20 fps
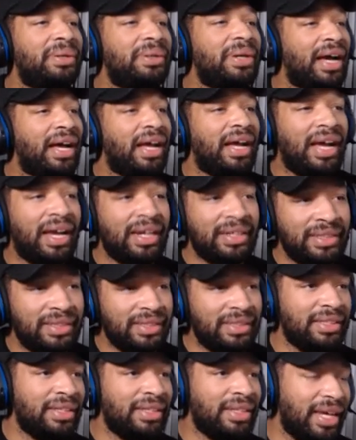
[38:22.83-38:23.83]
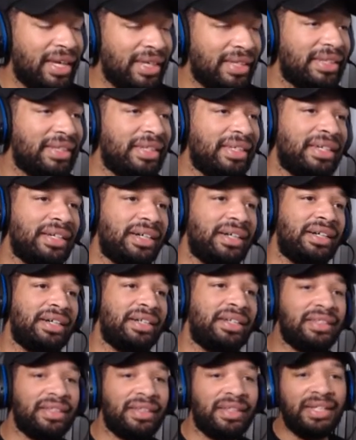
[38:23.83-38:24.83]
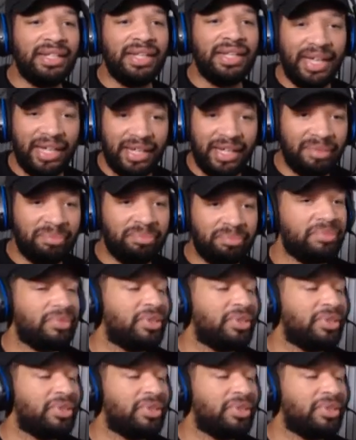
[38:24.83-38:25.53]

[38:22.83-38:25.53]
I actually like the name,